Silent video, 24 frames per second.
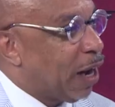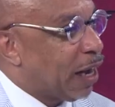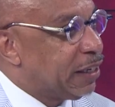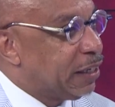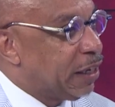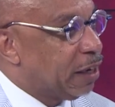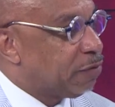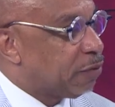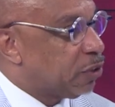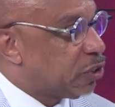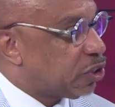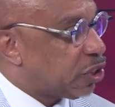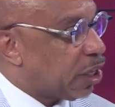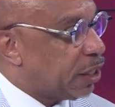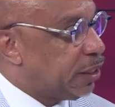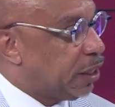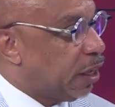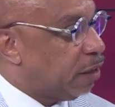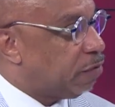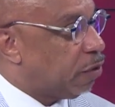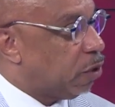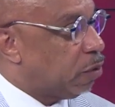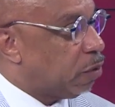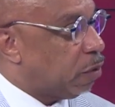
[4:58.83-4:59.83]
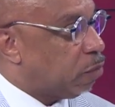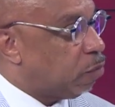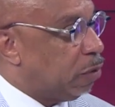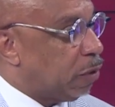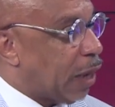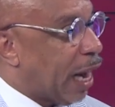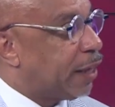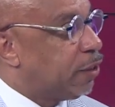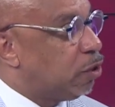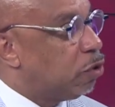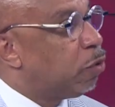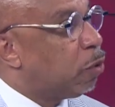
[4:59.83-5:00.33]
I never say never.
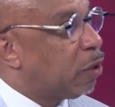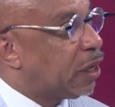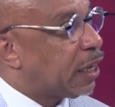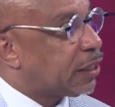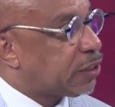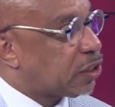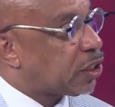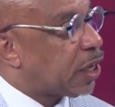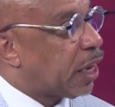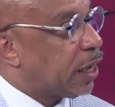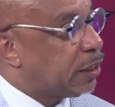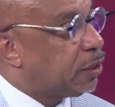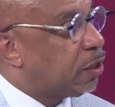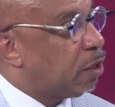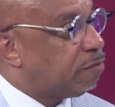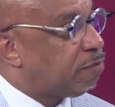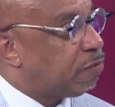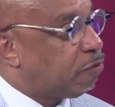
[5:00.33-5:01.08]
I knew what I signed up